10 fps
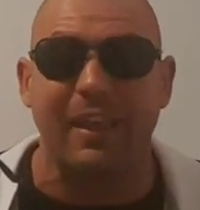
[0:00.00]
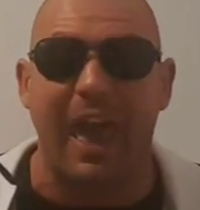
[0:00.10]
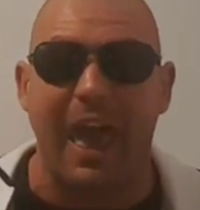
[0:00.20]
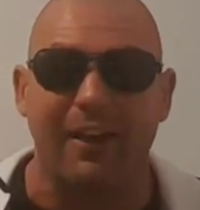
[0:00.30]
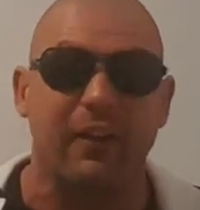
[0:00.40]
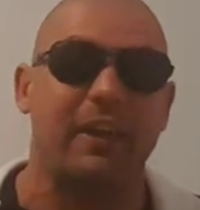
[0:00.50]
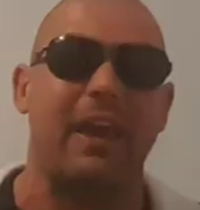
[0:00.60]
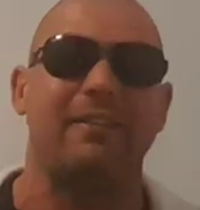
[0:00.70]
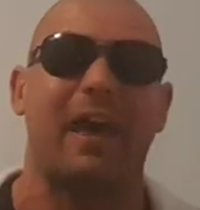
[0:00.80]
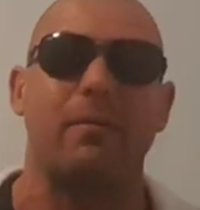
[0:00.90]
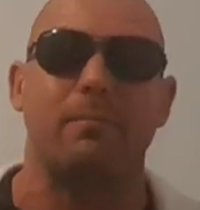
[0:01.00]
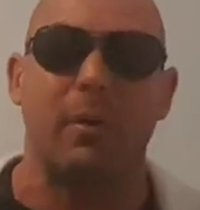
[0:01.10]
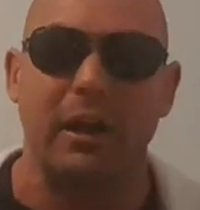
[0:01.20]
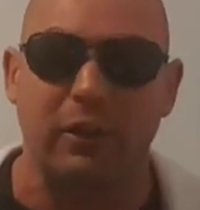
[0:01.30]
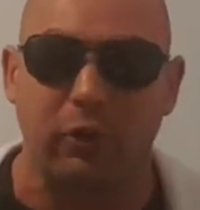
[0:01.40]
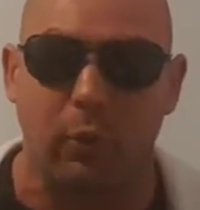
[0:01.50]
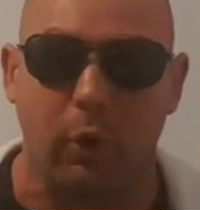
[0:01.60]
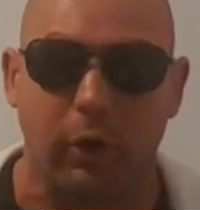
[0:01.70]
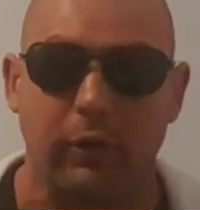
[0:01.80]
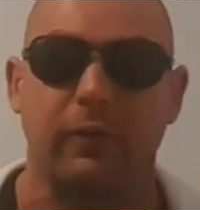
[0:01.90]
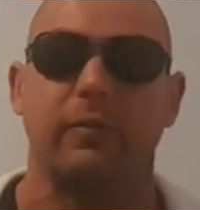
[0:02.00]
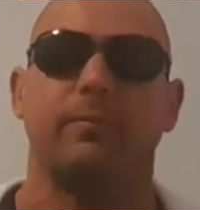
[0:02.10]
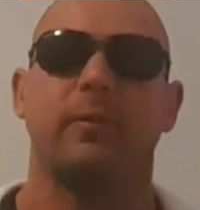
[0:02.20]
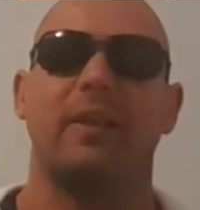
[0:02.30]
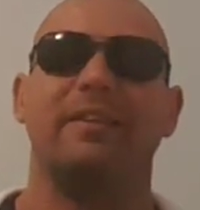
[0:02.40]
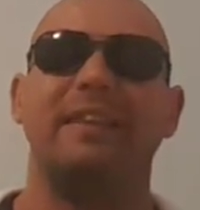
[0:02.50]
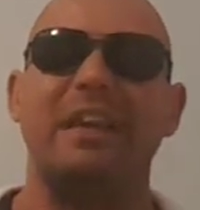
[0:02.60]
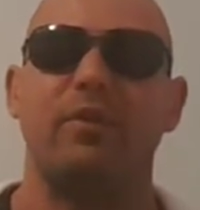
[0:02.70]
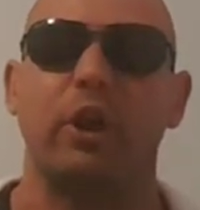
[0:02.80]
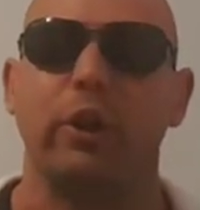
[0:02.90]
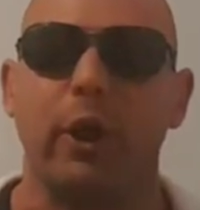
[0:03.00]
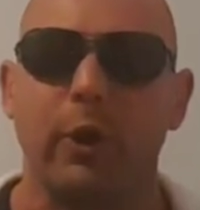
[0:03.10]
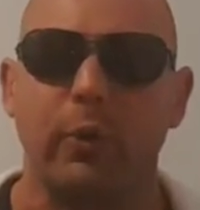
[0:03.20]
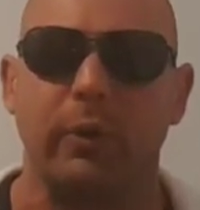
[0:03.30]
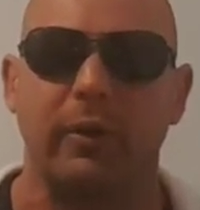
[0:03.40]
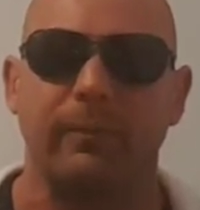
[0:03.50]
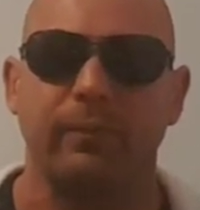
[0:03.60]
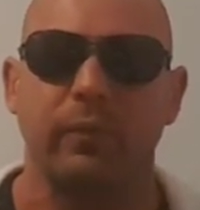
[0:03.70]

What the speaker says: to allocate that money towards. Leave it alone.